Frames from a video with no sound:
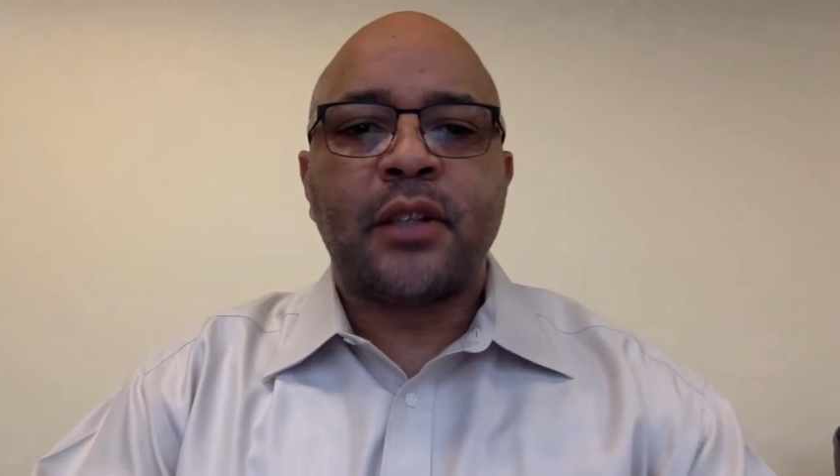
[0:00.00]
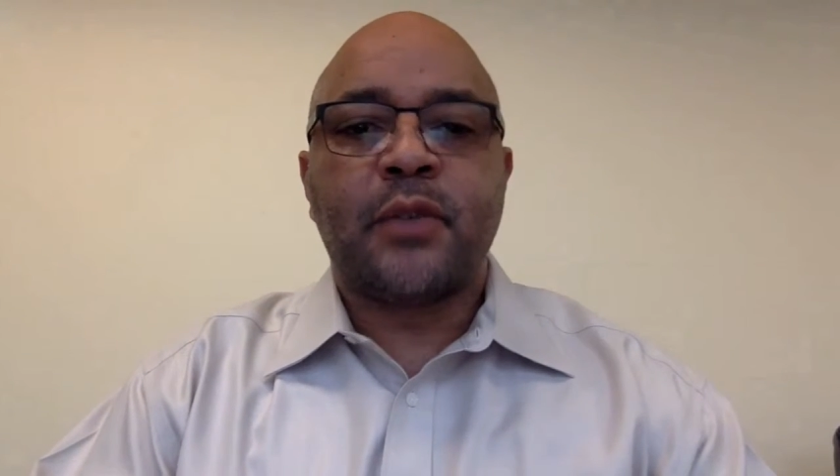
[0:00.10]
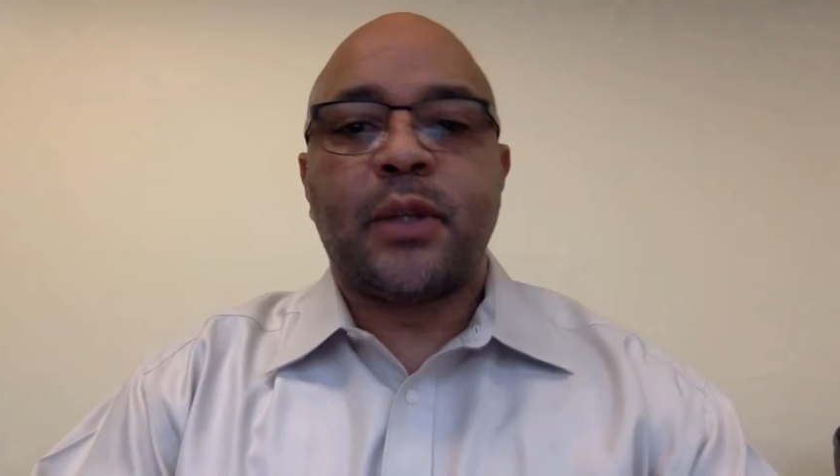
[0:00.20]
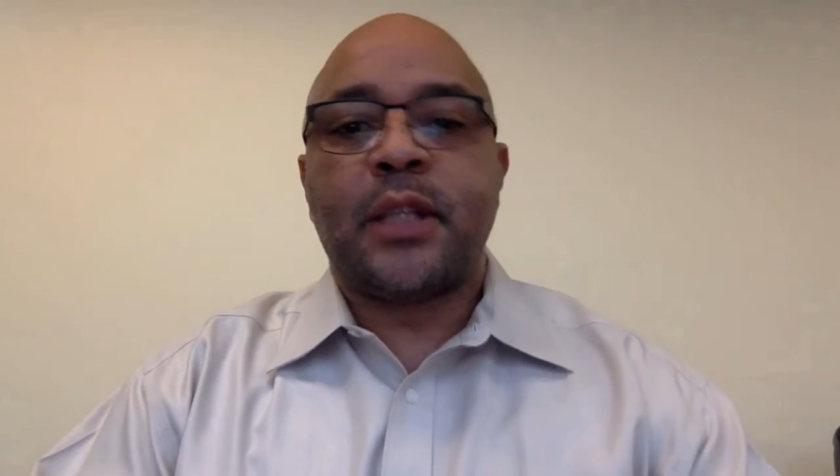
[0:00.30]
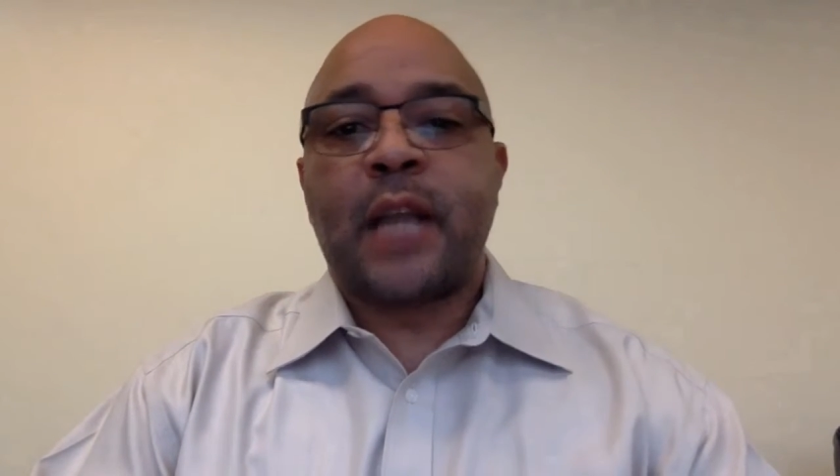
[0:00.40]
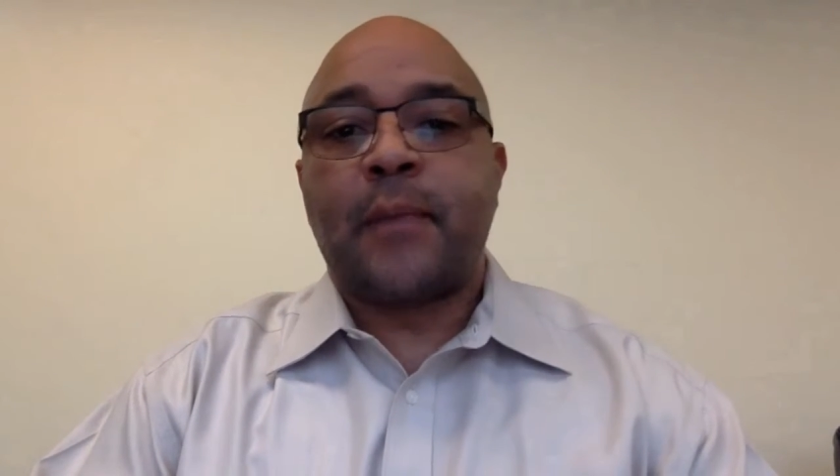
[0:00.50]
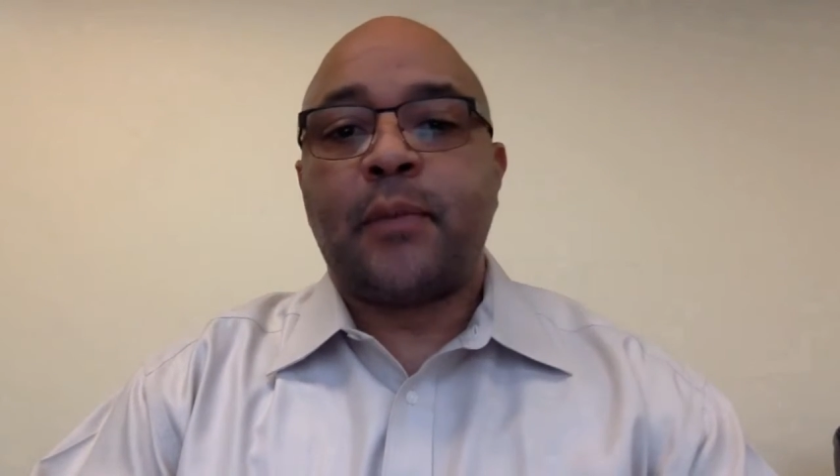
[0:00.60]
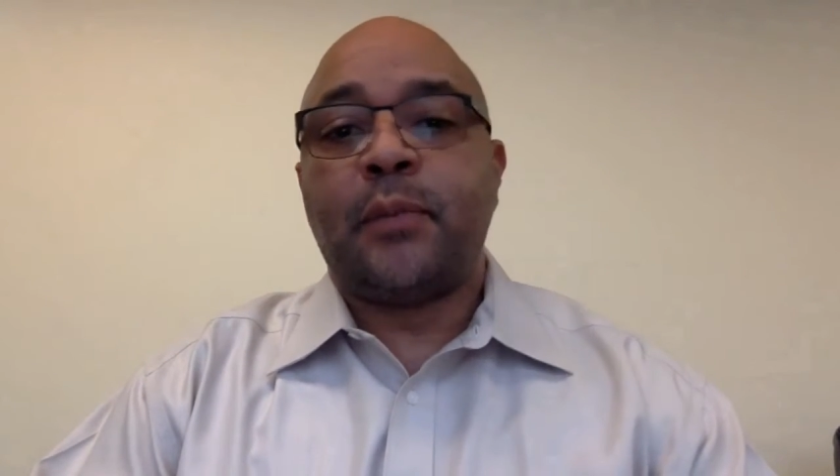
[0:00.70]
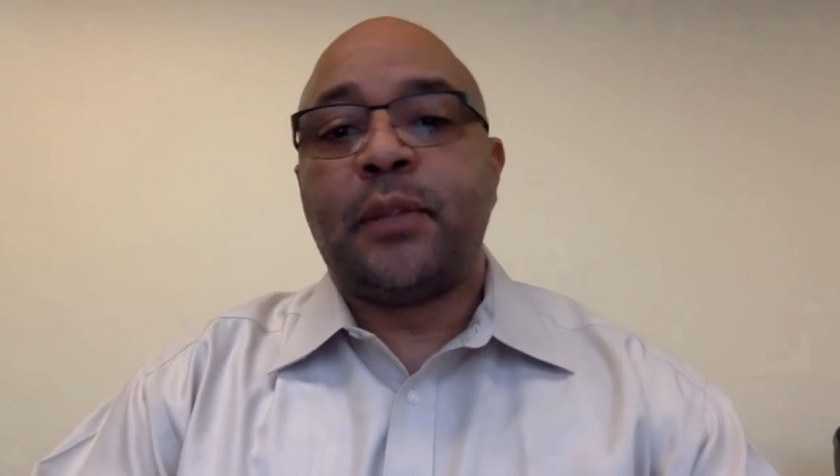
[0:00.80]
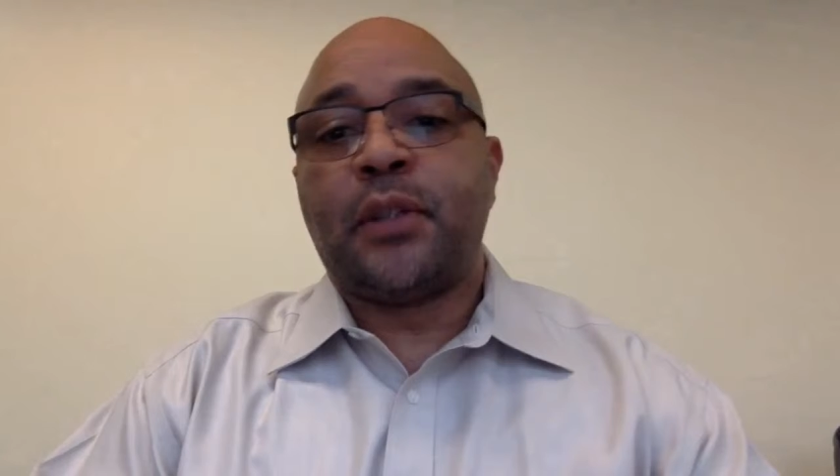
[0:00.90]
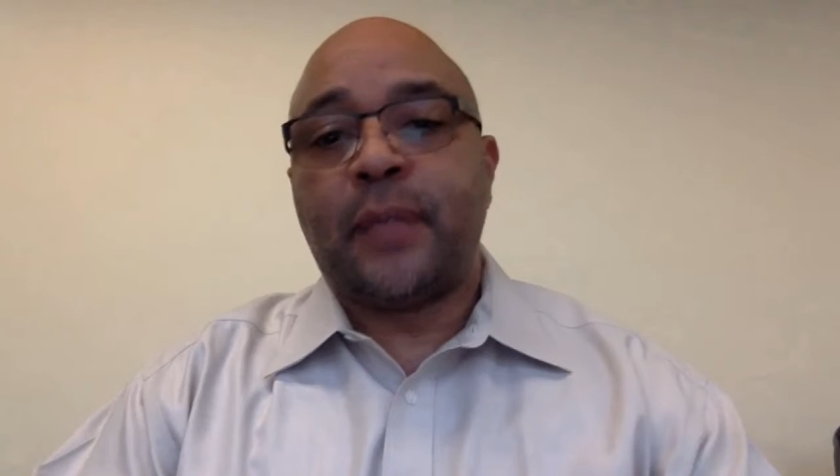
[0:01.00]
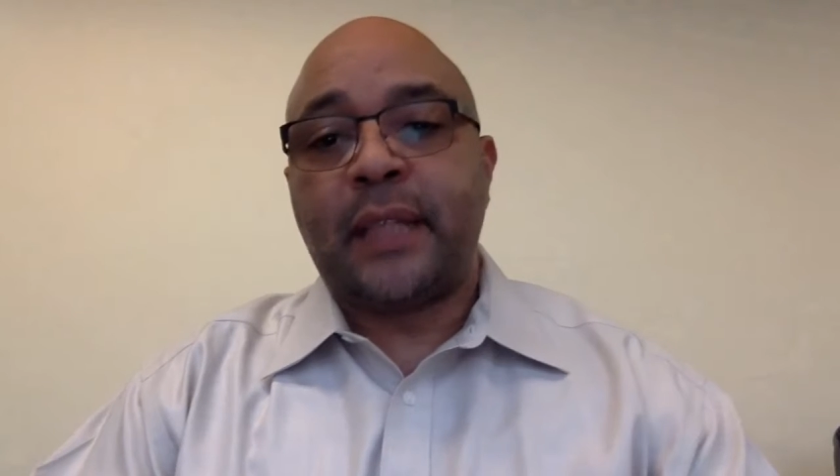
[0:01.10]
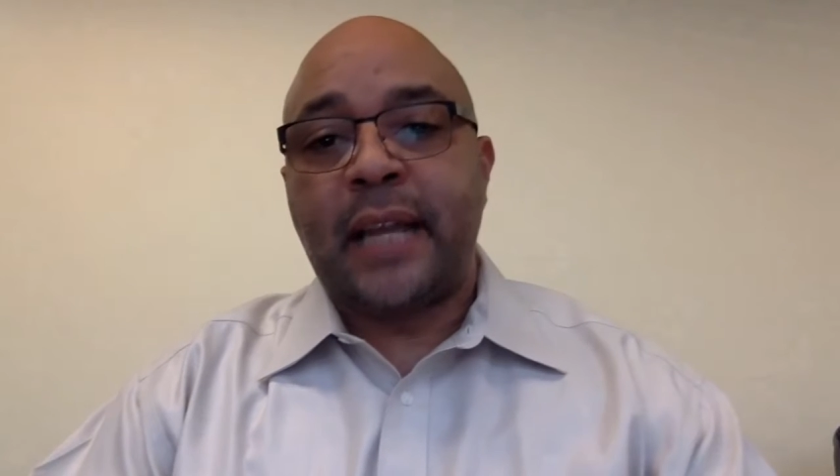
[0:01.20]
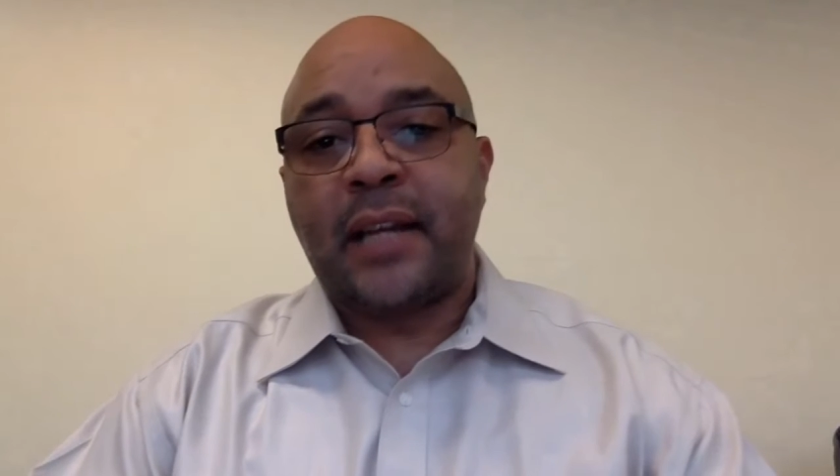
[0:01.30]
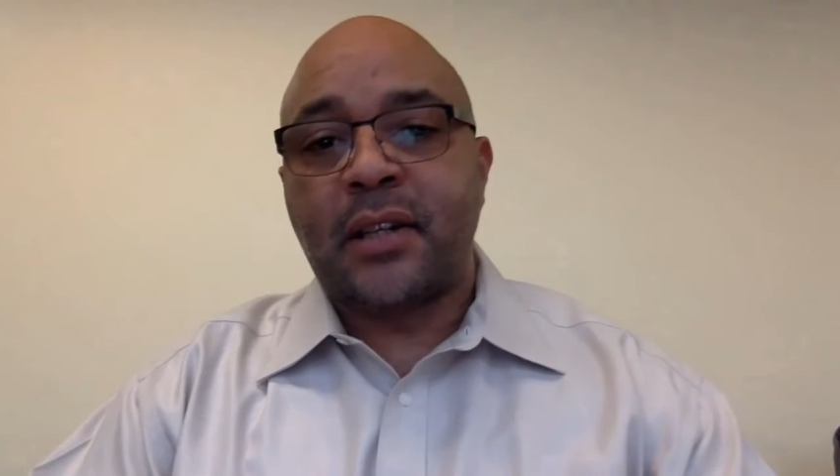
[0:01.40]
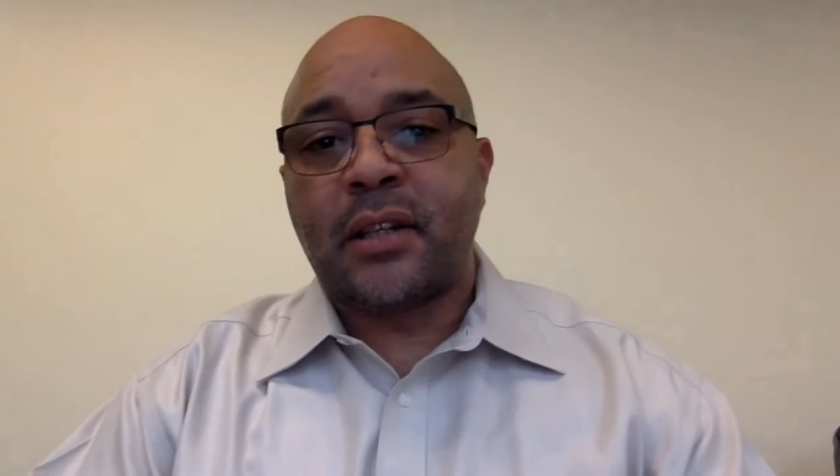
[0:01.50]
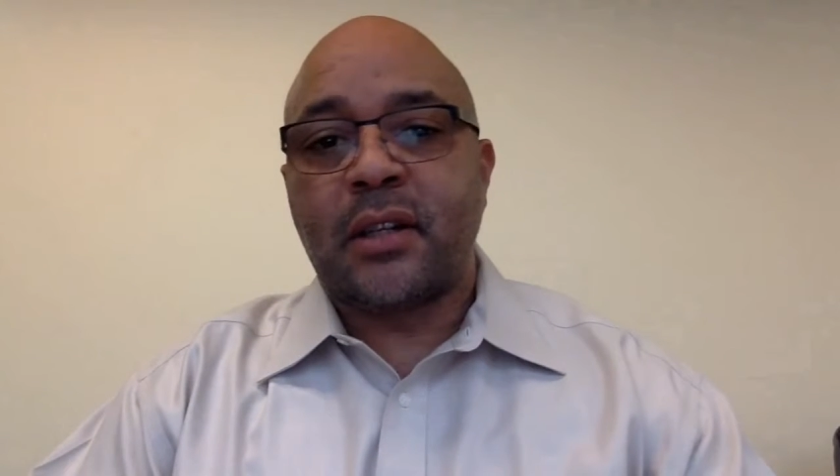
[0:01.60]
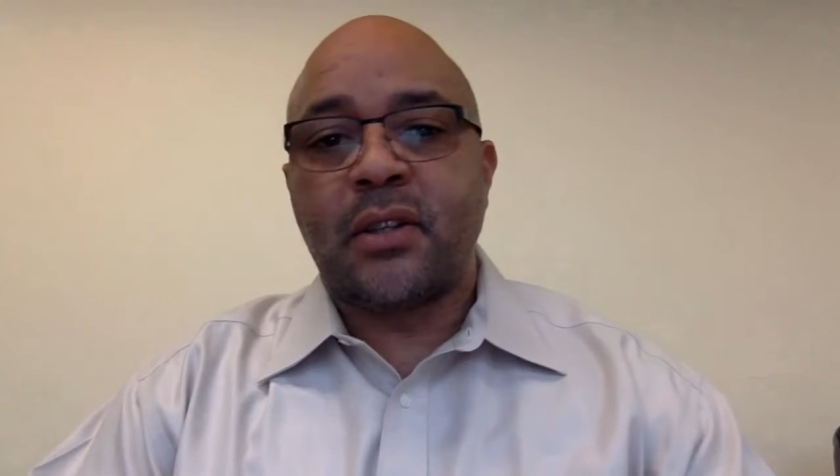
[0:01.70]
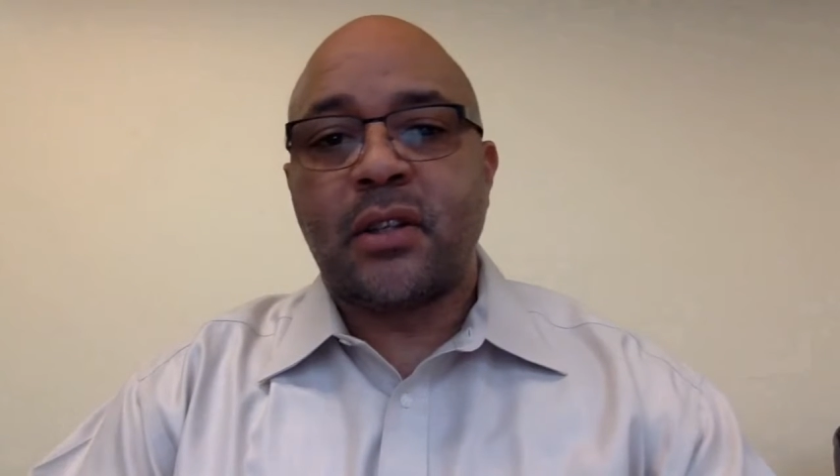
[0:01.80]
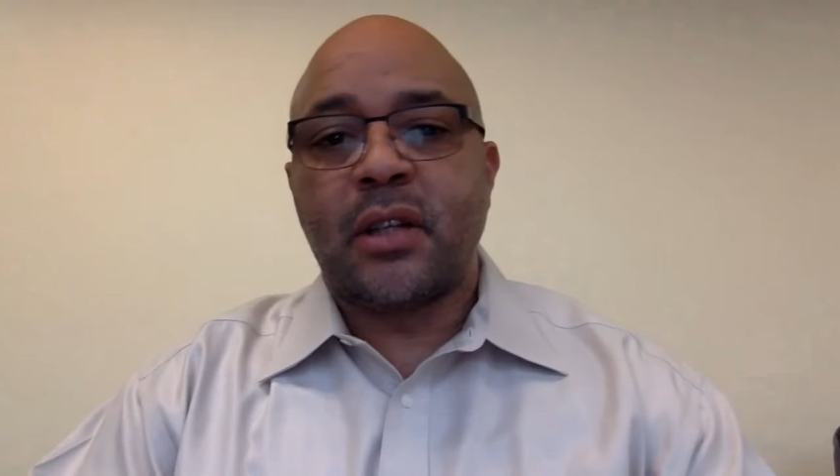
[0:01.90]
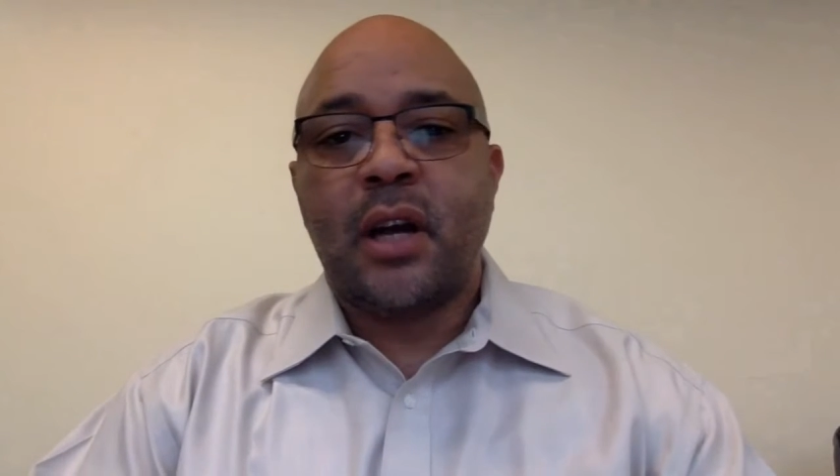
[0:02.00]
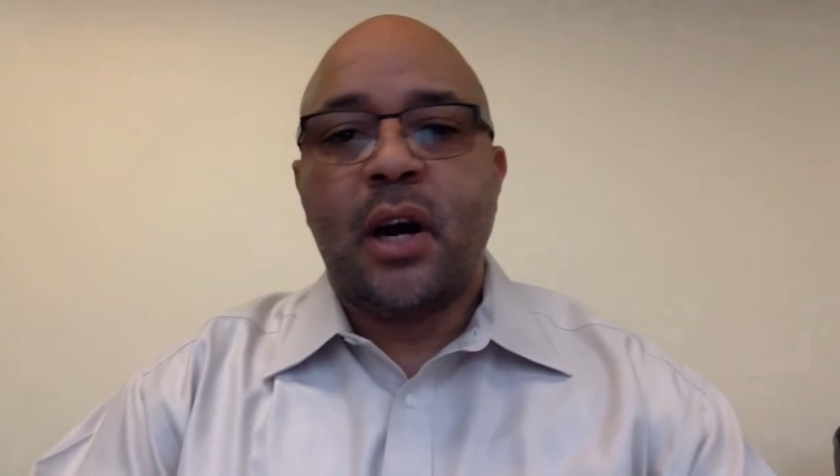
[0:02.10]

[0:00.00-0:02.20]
for example, between data centers,